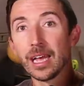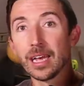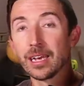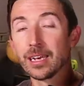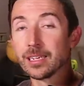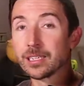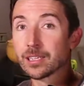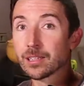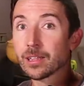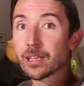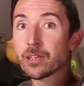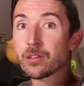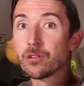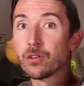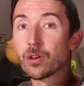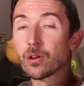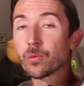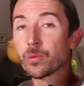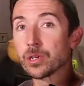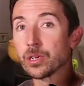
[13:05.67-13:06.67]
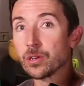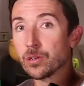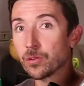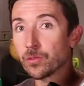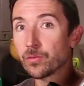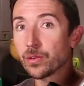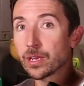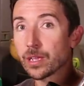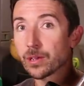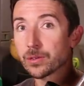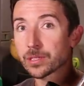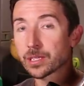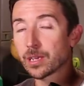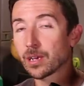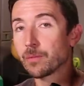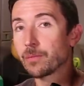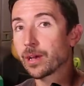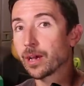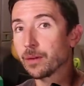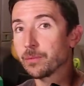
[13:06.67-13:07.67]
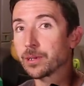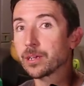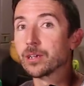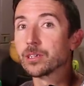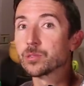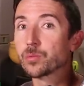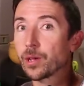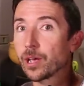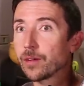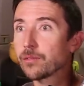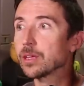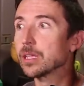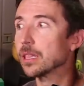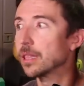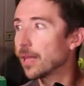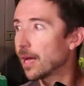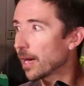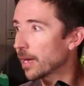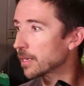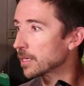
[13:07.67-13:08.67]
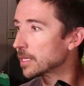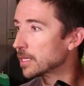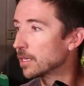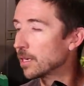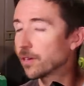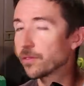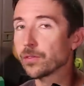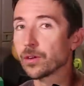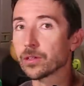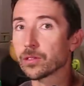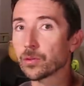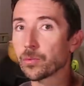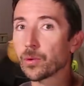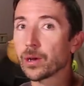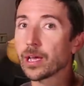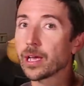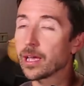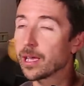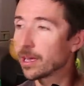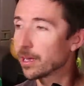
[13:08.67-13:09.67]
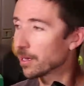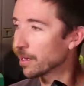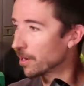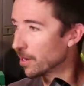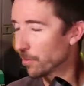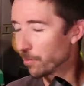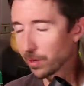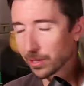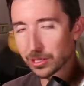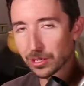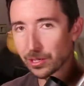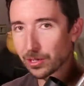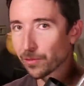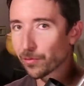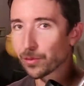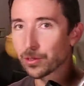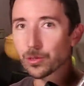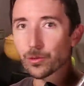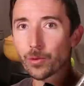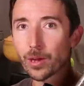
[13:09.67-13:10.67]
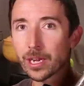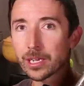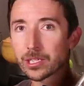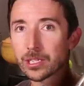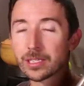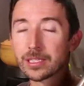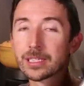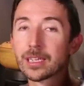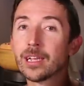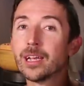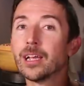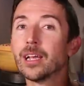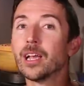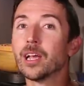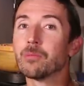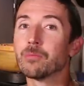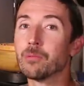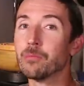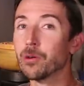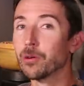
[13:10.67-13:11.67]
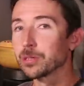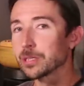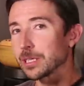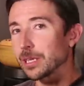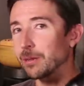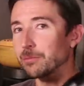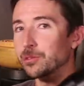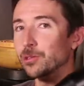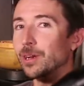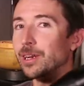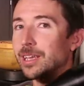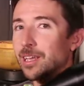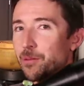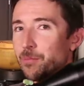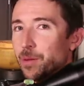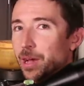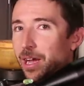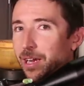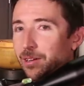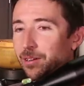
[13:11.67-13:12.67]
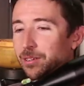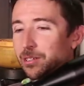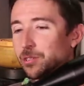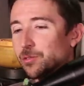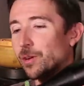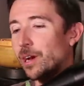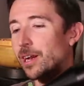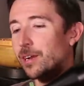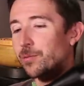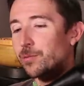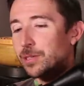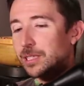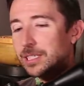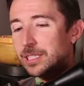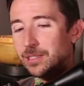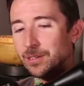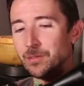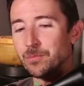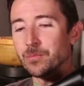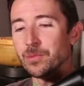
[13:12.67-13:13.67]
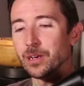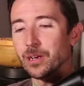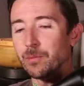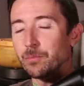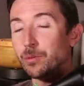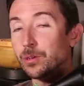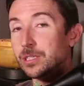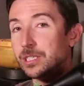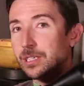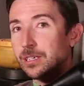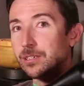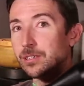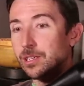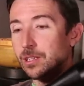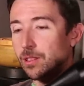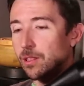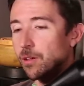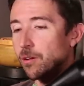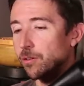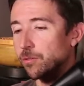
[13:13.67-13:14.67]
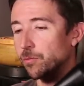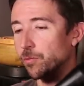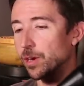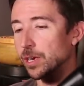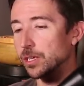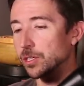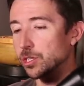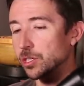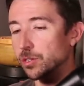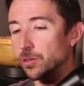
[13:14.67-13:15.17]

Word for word: uh, to let you know when new videos come out, because we have a lot of stuff on the way, heading in a bunch of different directions, but mostly I'm trying to get back on track with some uh, precision long-range